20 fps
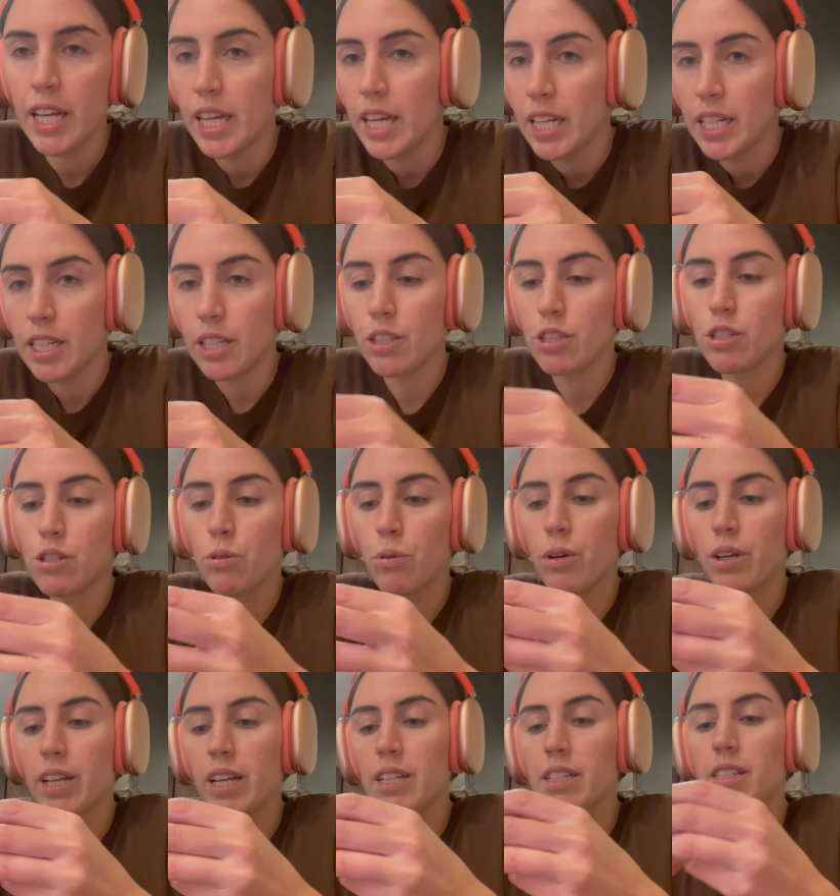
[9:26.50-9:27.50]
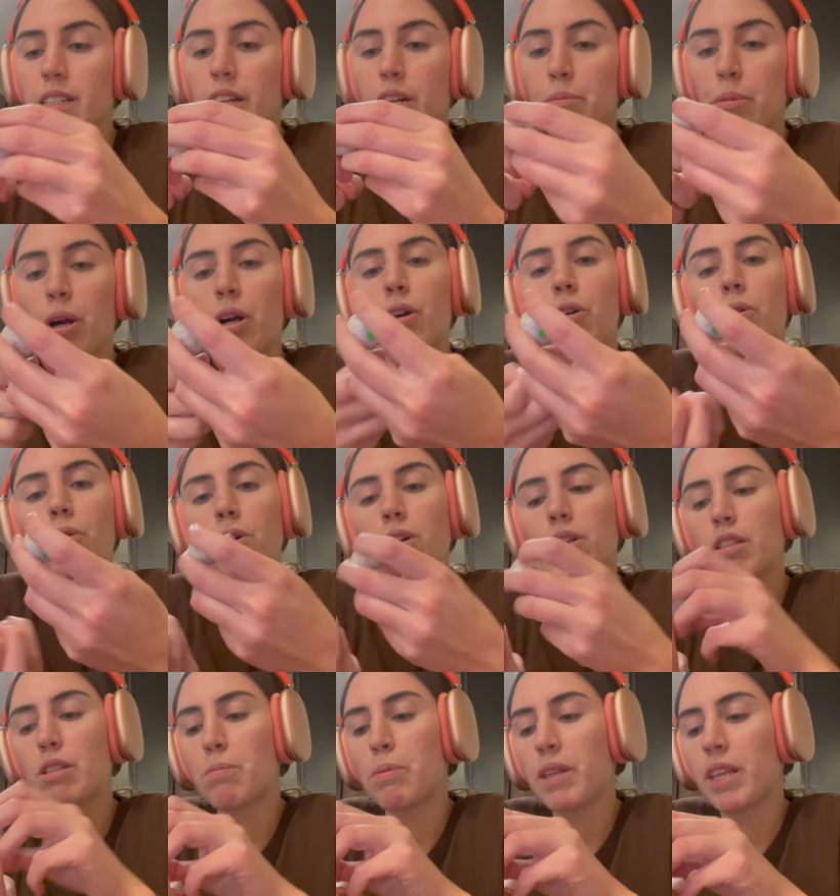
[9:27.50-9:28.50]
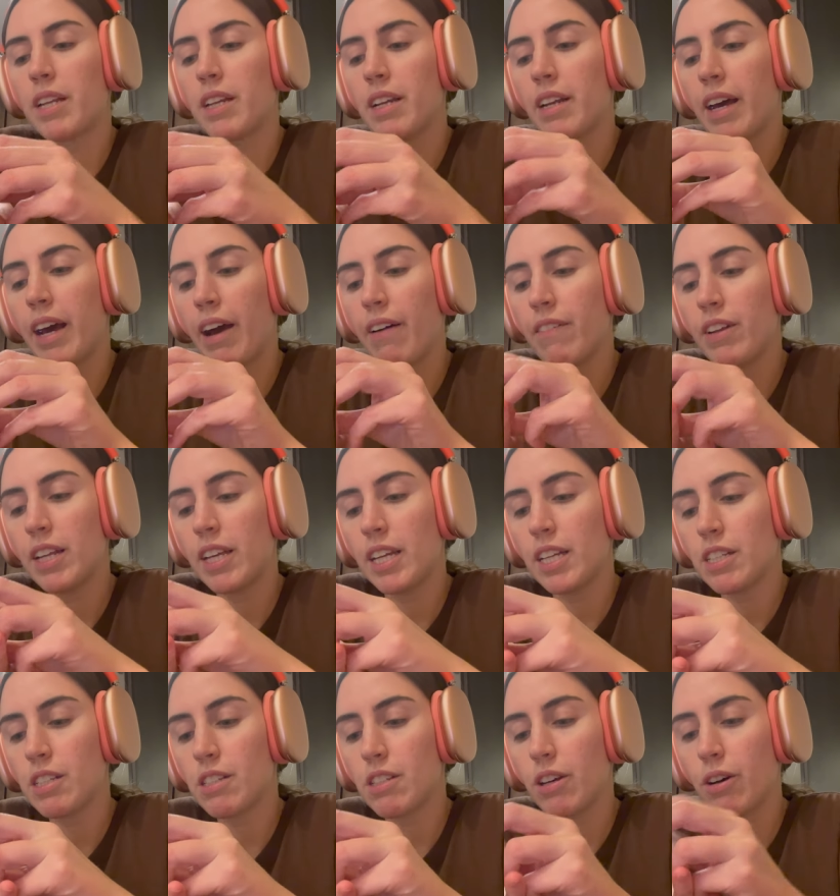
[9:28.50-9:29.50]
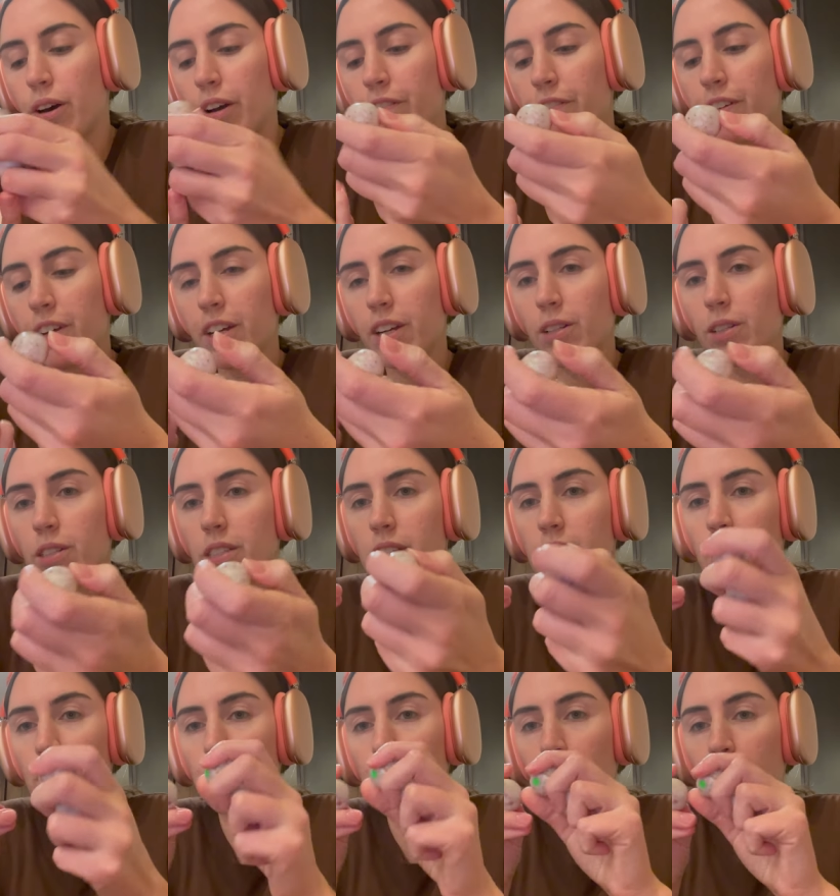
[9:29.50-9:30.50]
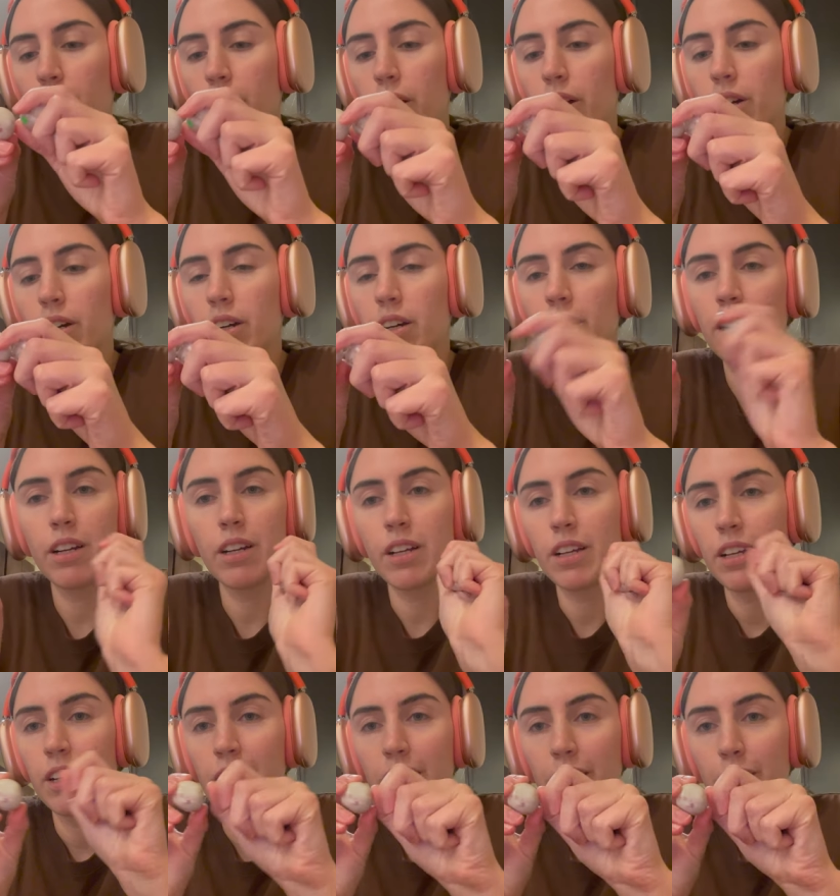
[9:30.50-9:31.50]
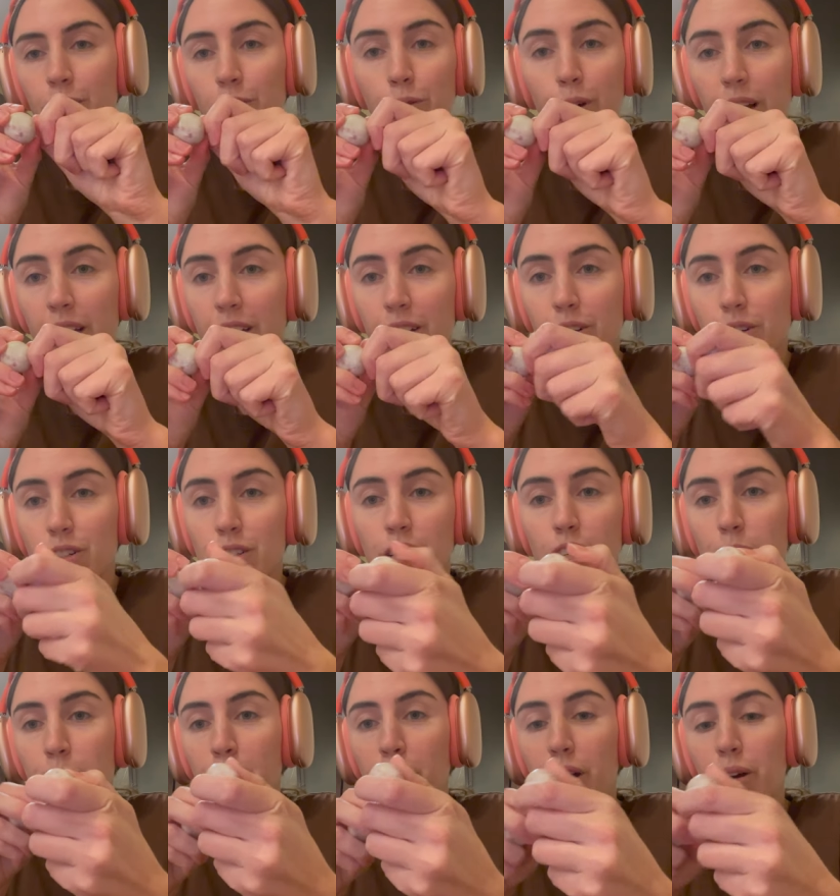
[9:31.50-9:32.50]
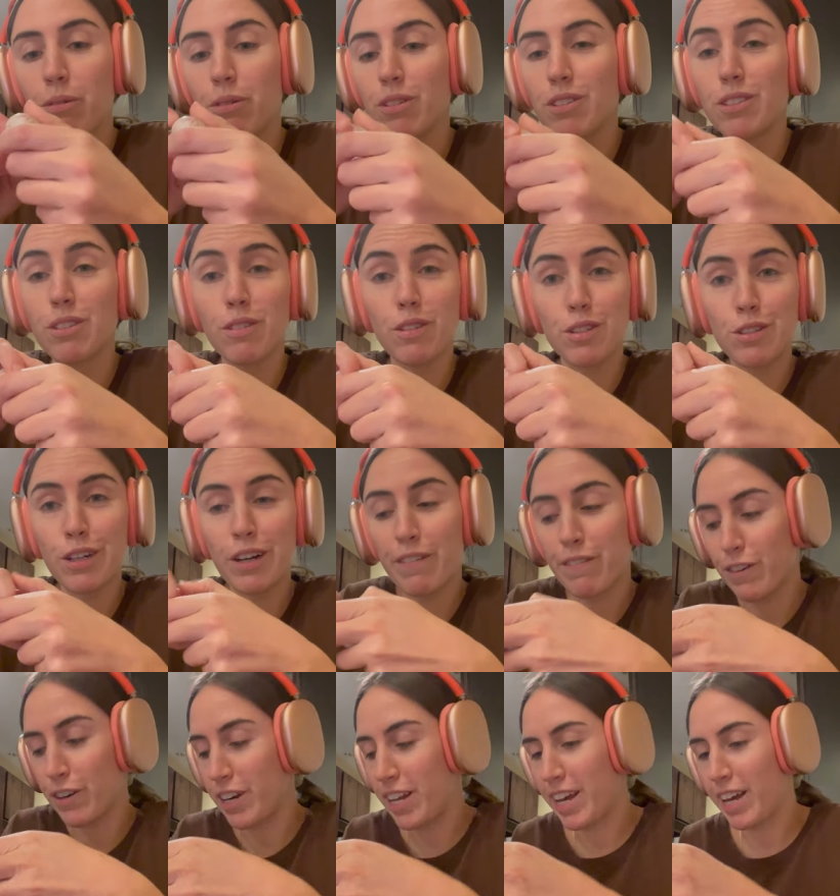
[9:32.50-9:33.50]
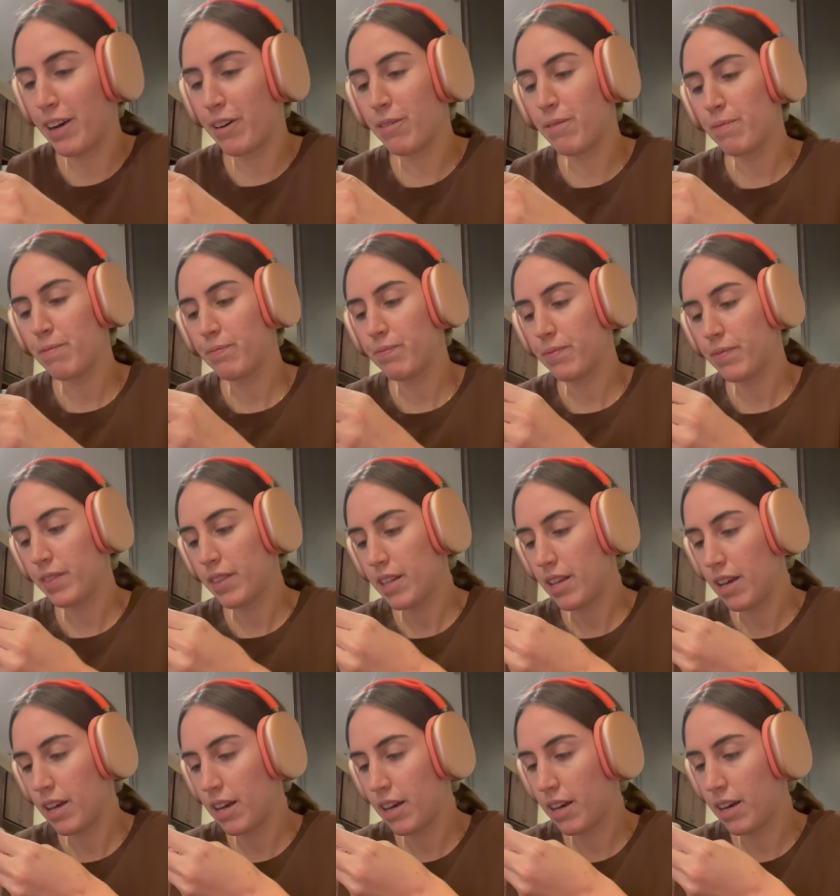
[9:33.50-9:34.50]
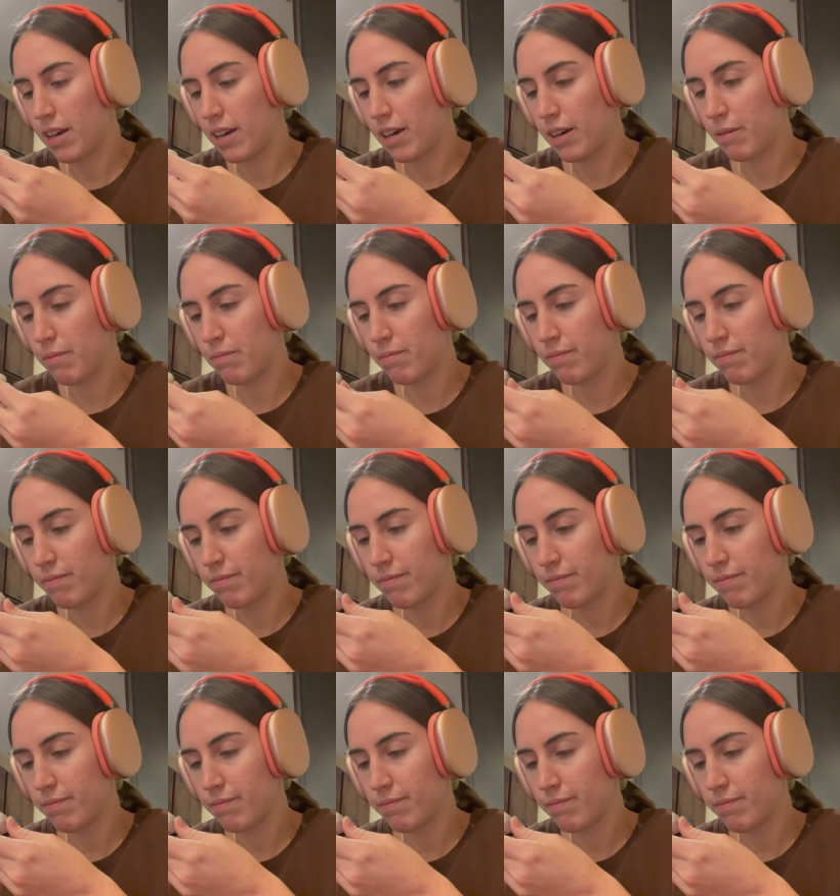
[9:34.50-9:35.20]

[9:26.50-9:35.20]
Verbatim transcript: to the store to get Cinnabar quartz, but they didn't have any. So I figured Cinnabar, regular Cinnabar will do the trick for now. Um,